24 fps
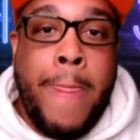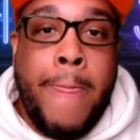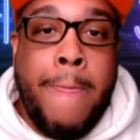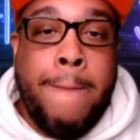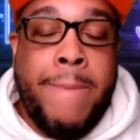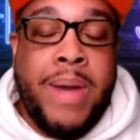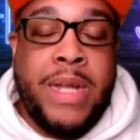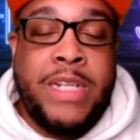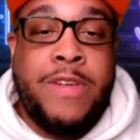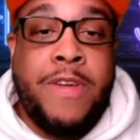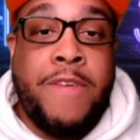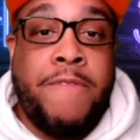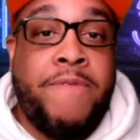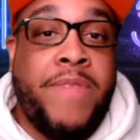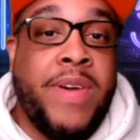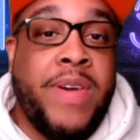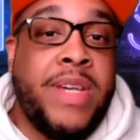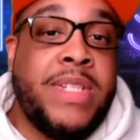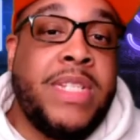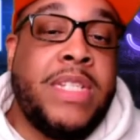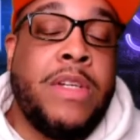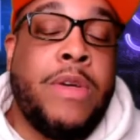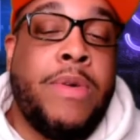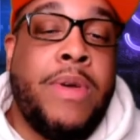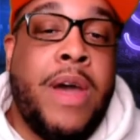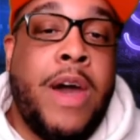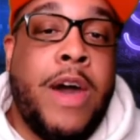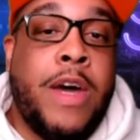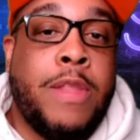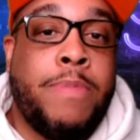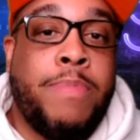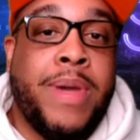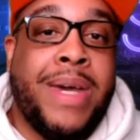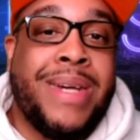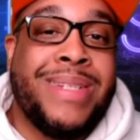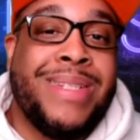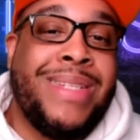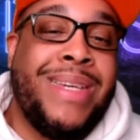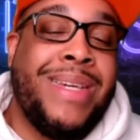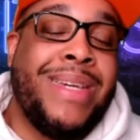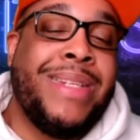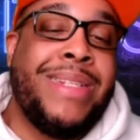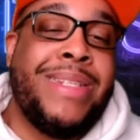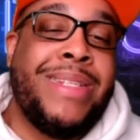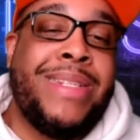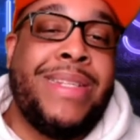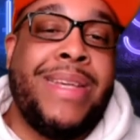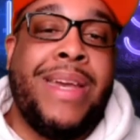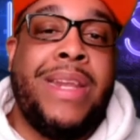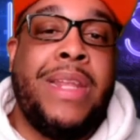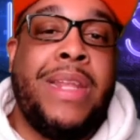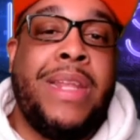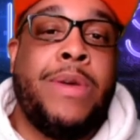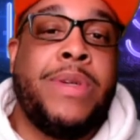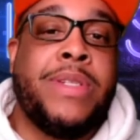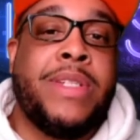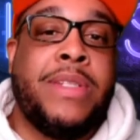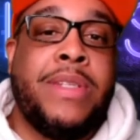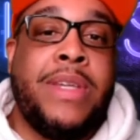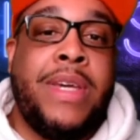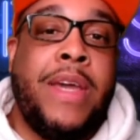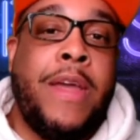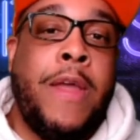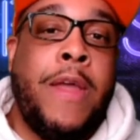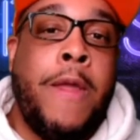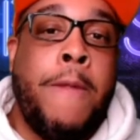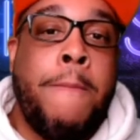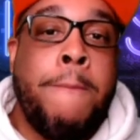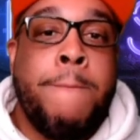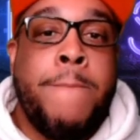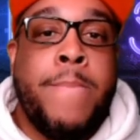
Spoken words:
but your physical health, because he continuously